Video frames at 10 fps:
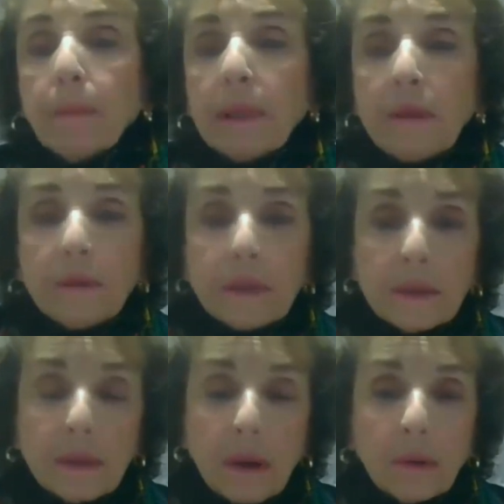But even
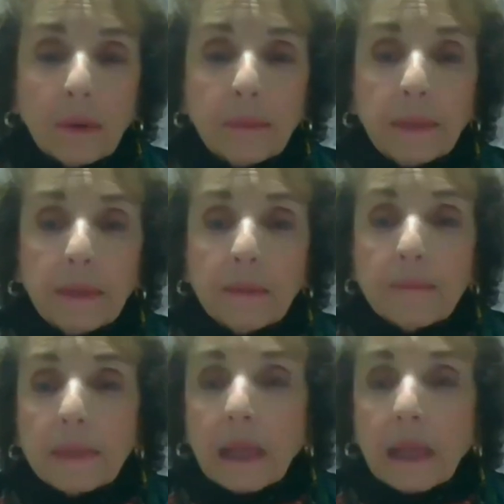so, I mean,
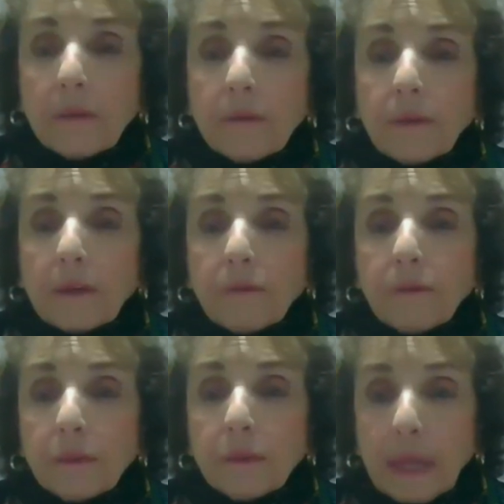if
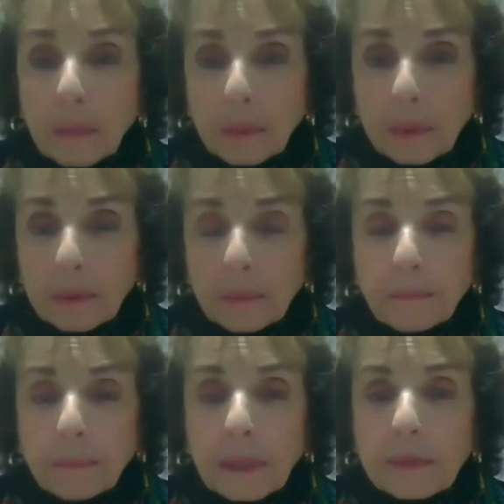if your neighborhood
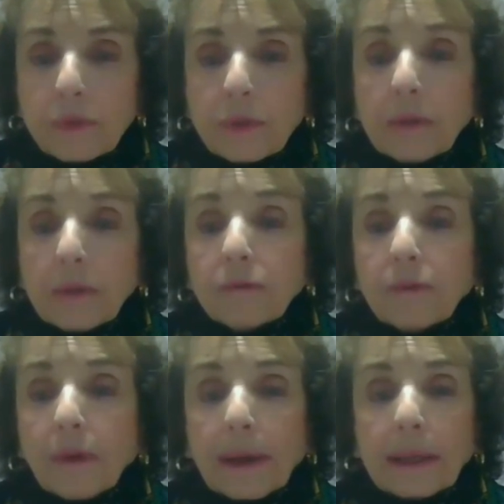is
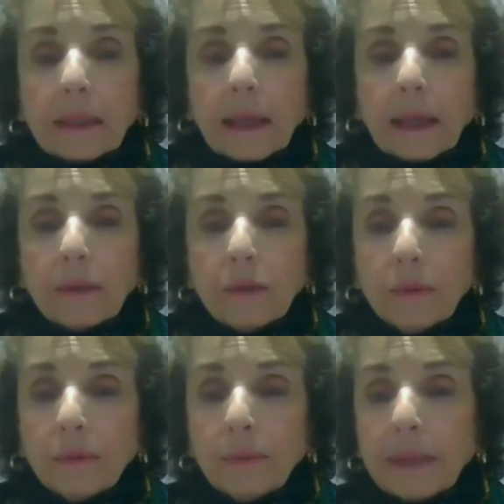gentrifying and
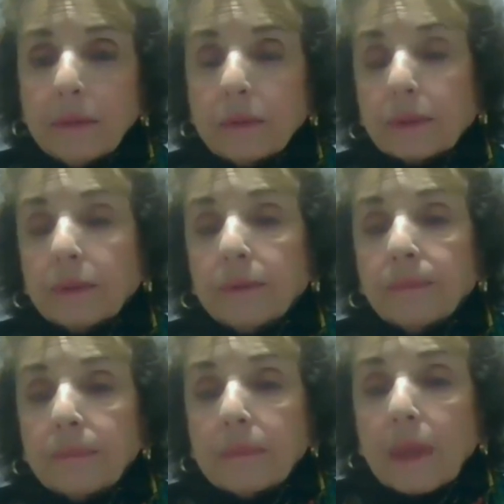you're a renter,
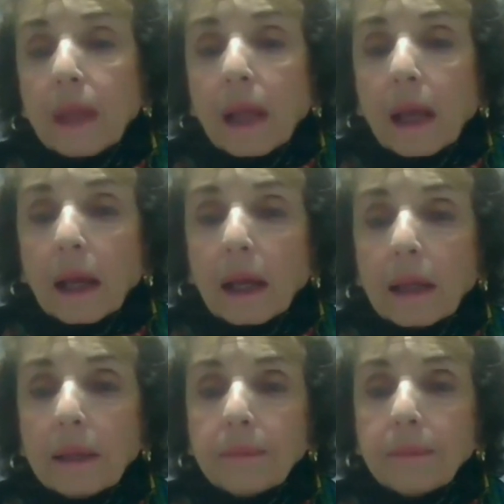
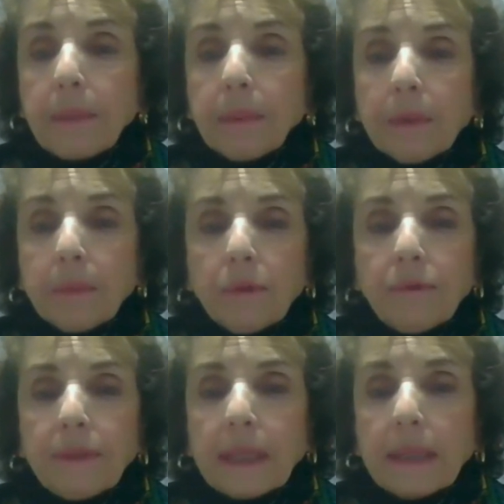people are
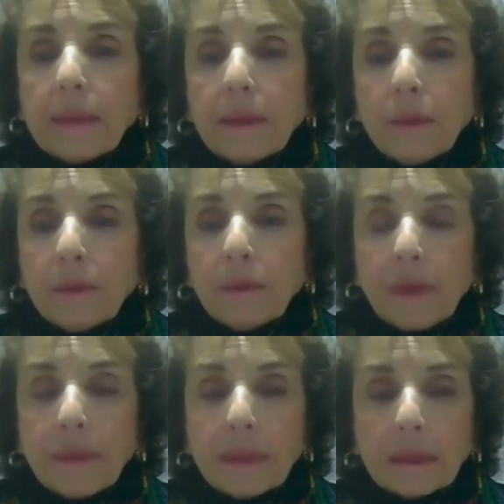moving in that you have
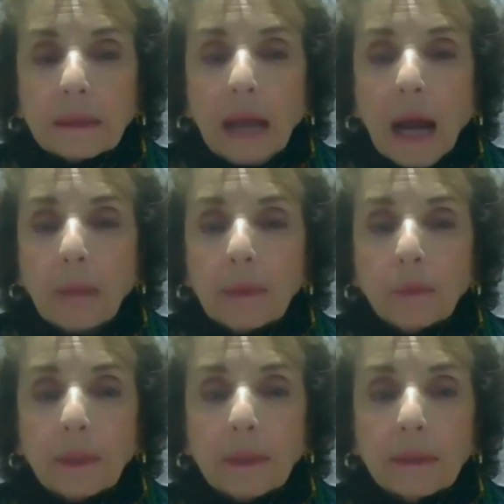nothing in
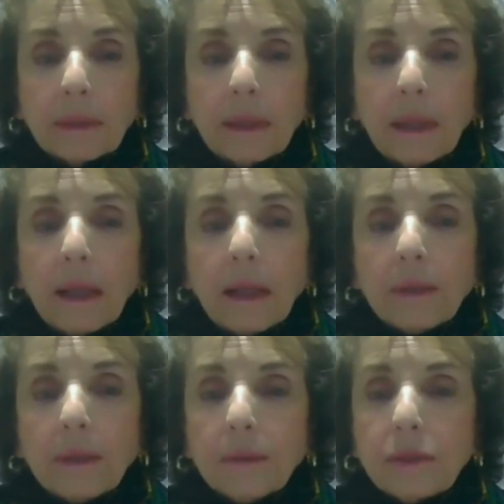common with.
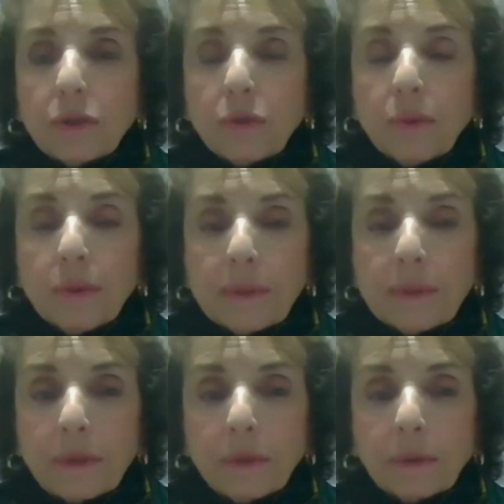The stores
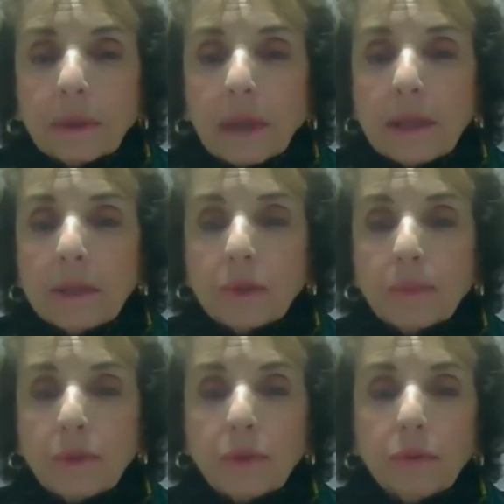that you're
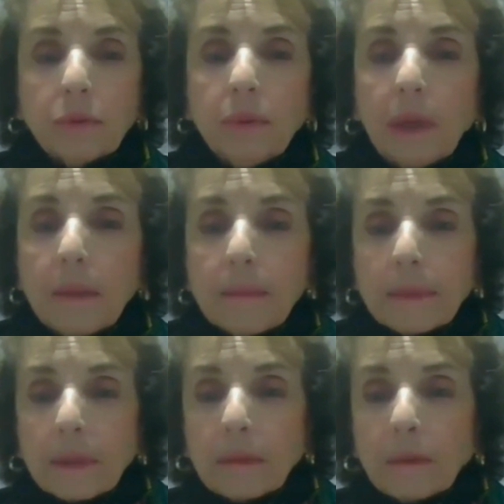accustomed to
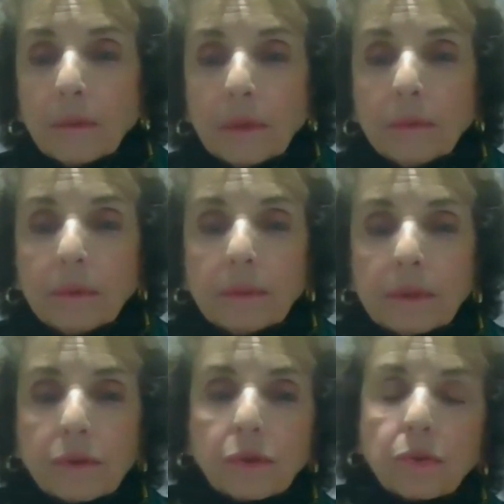you know, the, the